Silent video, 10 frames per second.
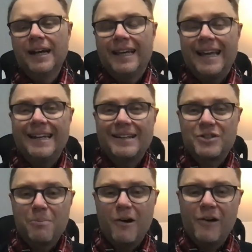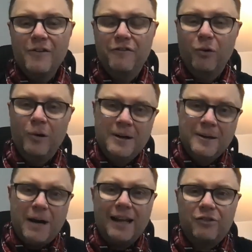again tomorrow for
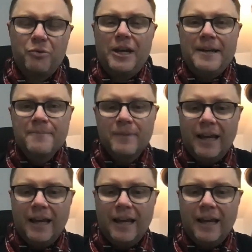part three